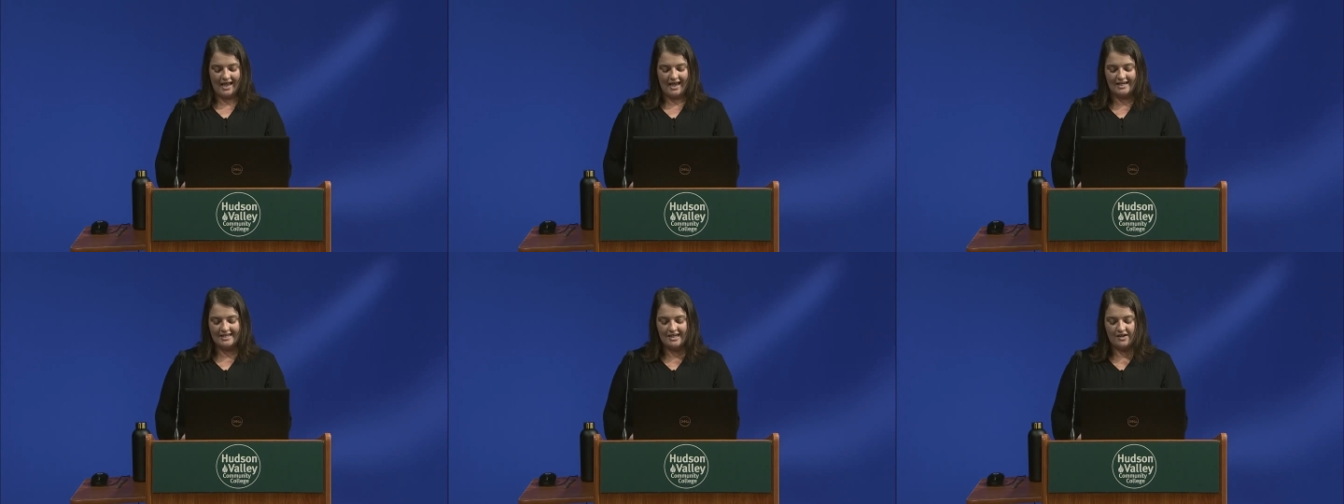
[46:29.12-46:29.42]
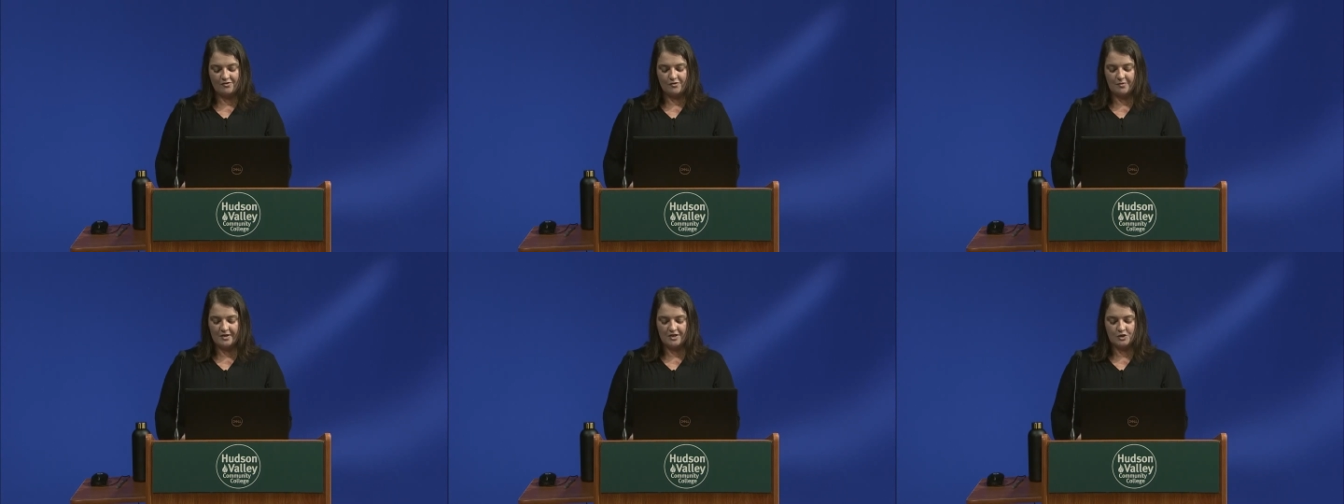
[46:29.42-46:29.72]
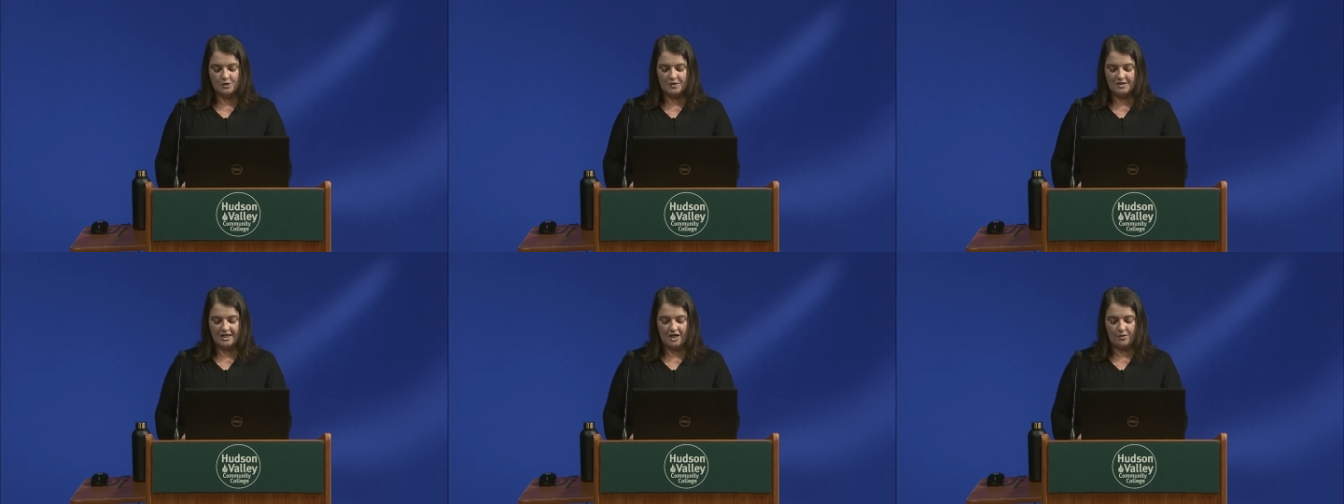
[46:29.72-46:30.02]
I'd never been
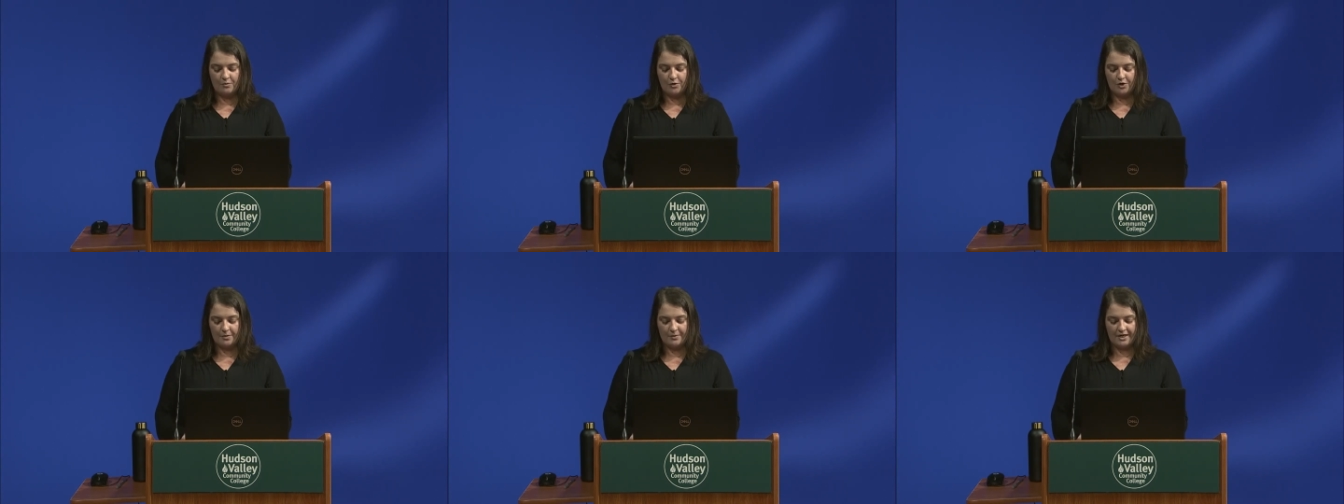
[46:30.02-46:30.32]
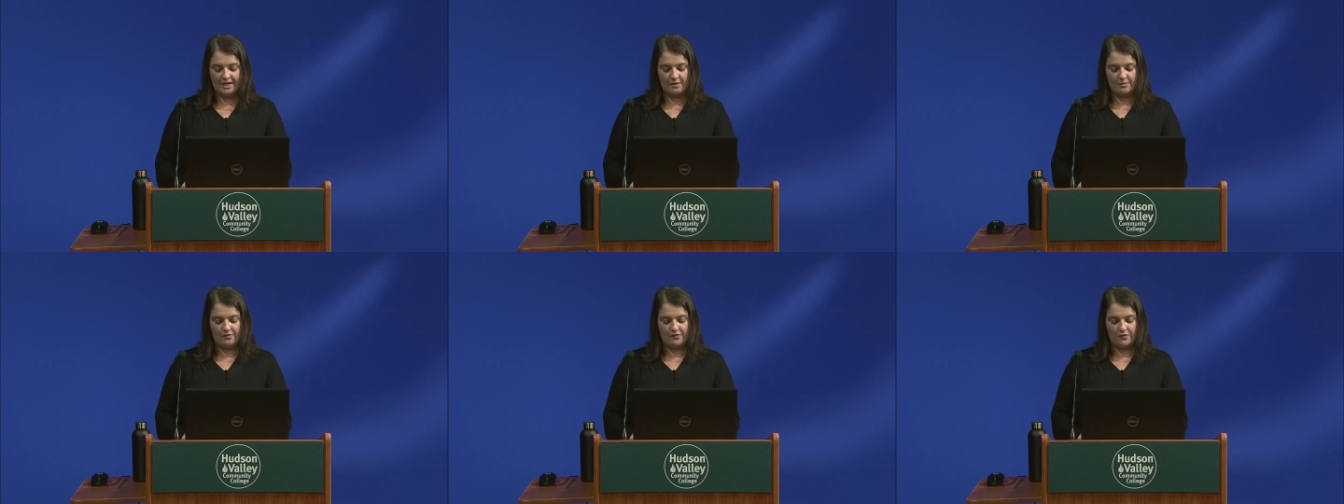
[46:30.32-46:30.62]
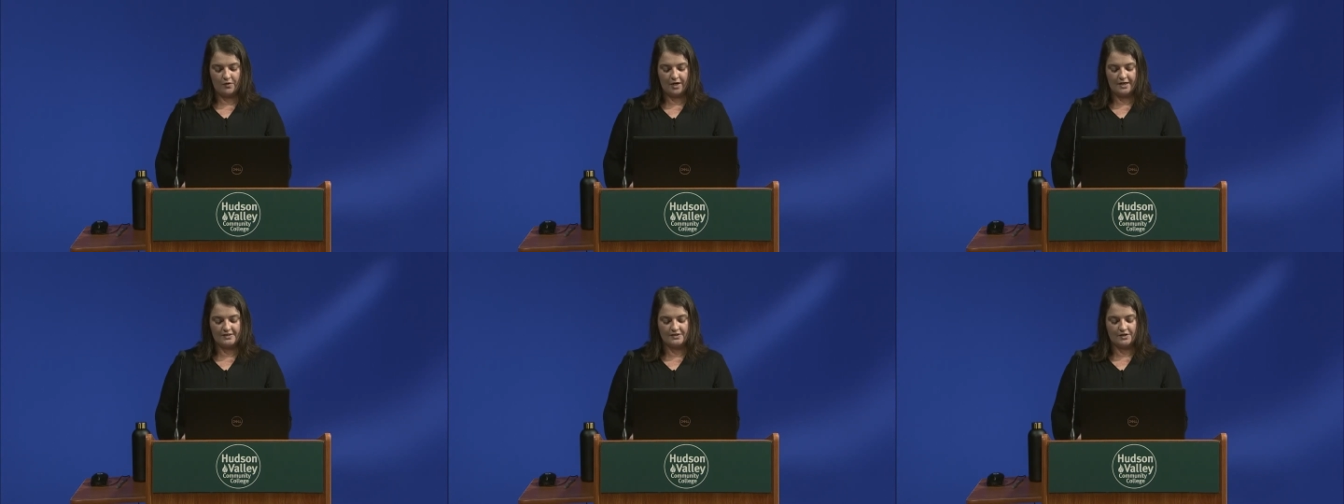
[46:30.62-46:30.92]
to a town board meeting
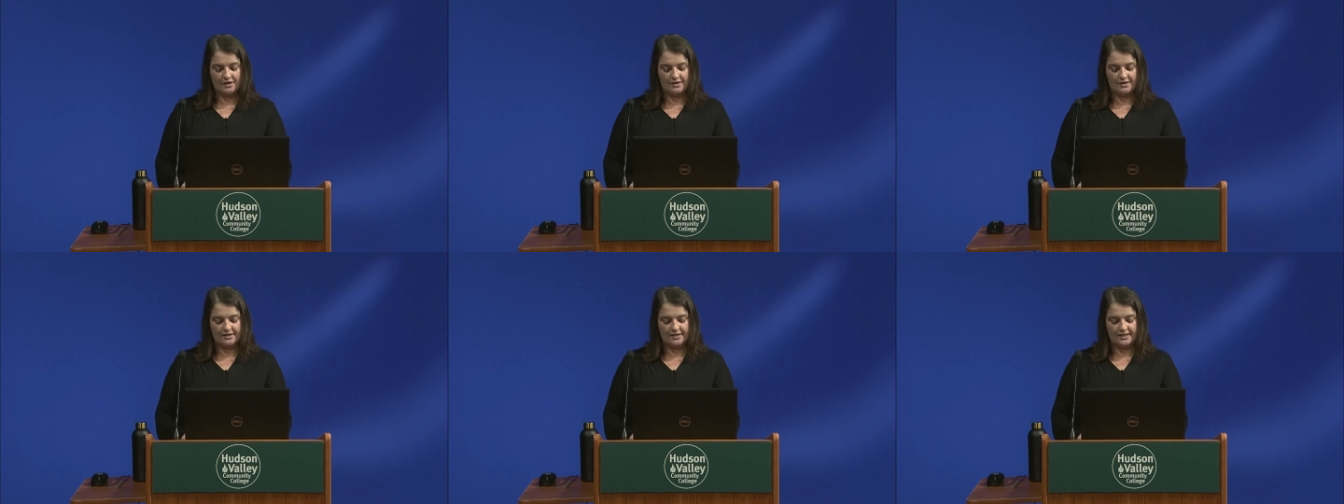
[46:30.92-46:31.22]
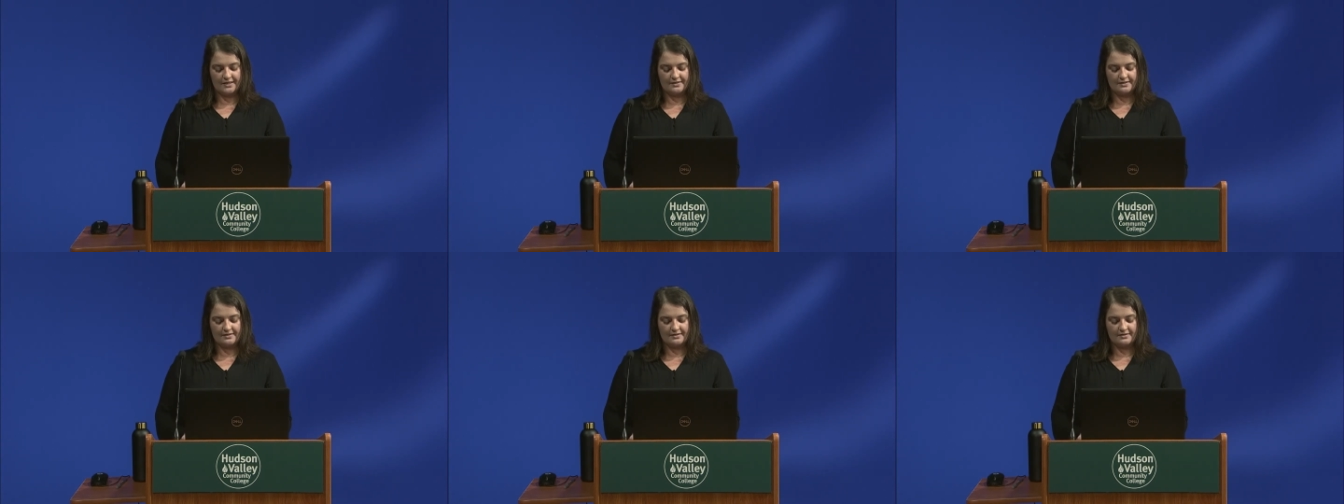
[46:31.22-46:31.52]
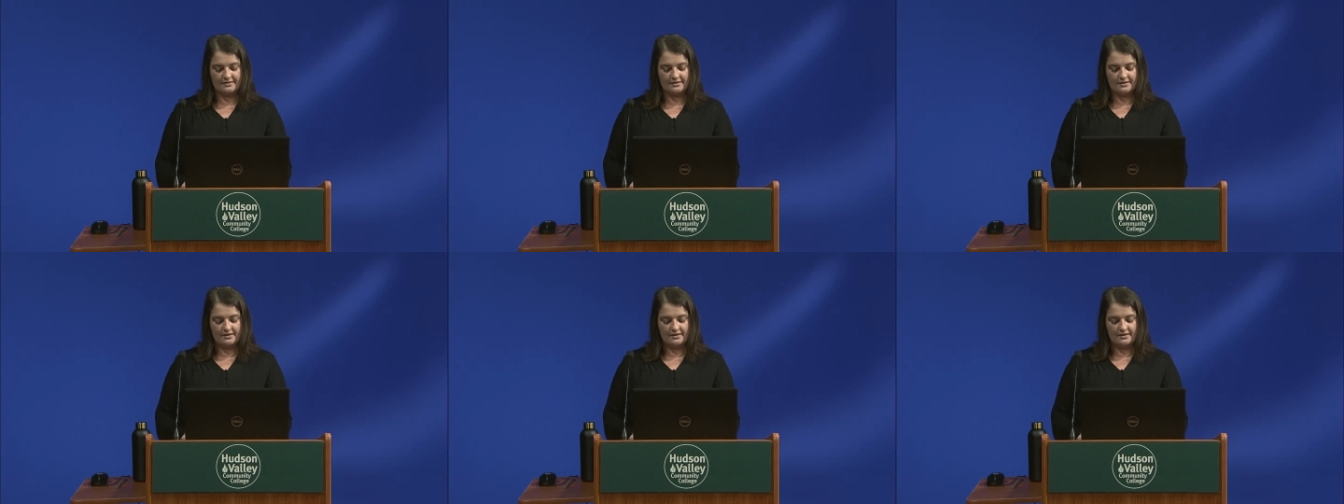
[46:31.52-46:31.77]
before I started this.